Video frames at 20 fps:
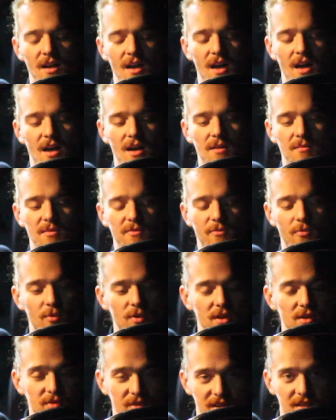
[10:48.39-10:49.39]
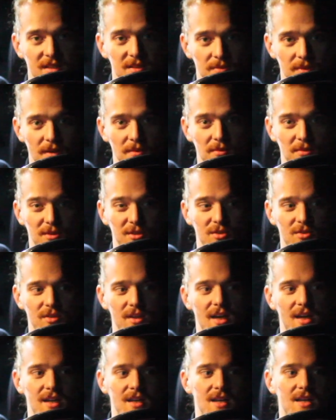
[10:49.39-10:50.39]
um, before you get to be able to do
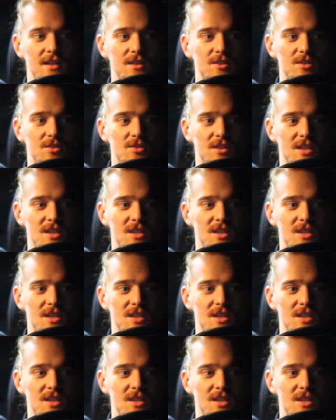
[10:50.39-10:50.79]
that and just